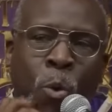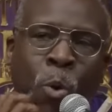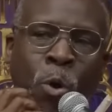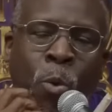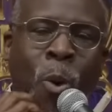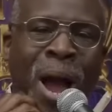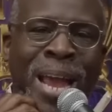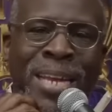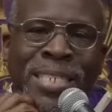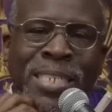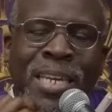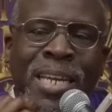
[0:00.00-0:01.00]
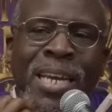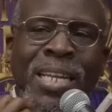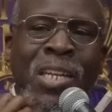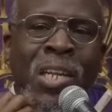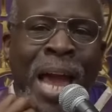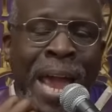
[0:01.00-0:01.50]
were white
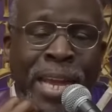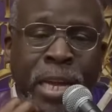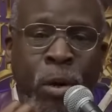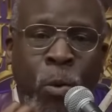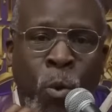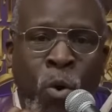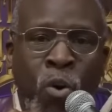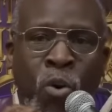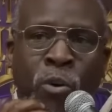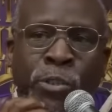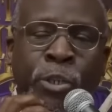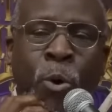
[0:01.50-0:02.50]
like wool.